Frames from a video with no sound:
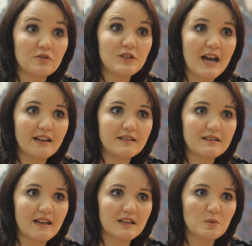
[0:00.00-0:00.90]
of days.
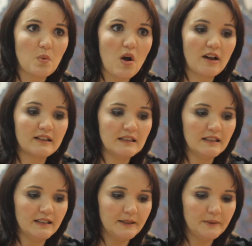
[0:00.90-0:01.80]
And that's why
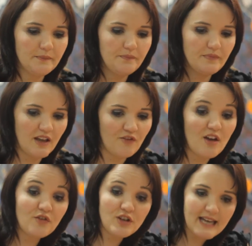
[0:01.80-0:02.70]
if
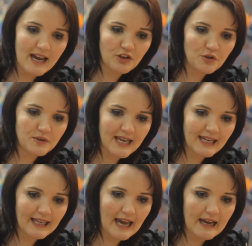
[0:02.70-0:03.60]
every day you
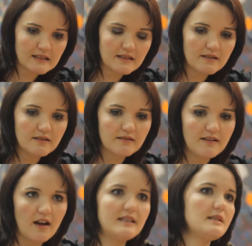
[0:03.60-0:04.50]
dedicate
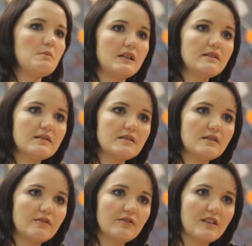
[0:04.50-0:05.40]
90 minutes,
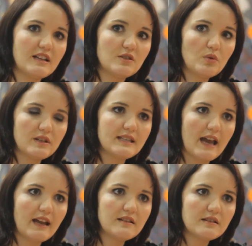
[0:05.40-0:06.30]
that's all it
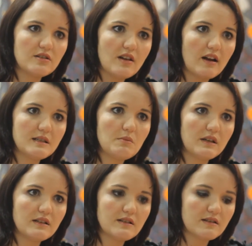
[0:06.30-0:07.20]
takes. 90
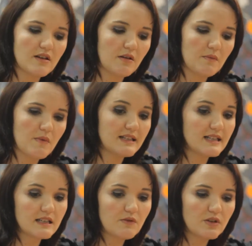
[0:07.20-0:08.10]
minutes, and it
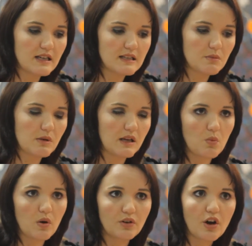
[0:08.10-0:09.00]
doesn't even need to be in
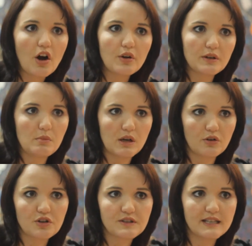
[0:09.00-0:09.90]
one go. It can be
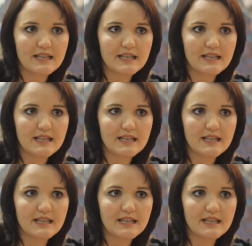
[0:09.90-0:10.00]
across the